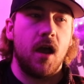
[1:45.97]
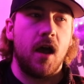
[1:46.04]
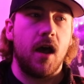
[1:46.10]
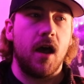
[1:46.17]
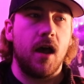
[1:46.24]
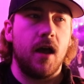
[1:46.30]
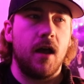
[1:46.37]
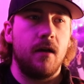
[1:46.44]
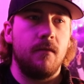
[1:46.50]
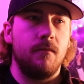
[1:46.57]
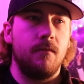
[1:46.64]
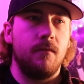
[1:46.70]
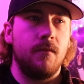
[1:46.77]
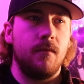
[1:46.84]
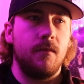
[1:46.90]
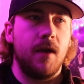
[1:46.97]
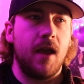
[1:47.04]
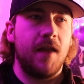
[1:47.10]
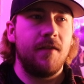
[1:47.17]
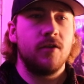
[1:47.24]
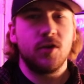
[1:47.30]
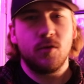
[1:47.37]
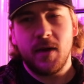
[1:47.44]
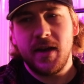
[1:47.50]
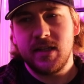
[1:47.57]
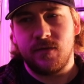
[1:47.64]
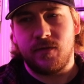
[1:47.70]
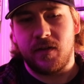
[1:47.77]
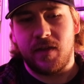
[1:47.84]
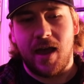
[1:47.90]
And there's a
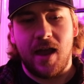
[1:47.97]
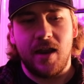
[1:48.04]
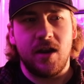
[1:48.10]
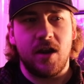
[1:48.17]
reason for that.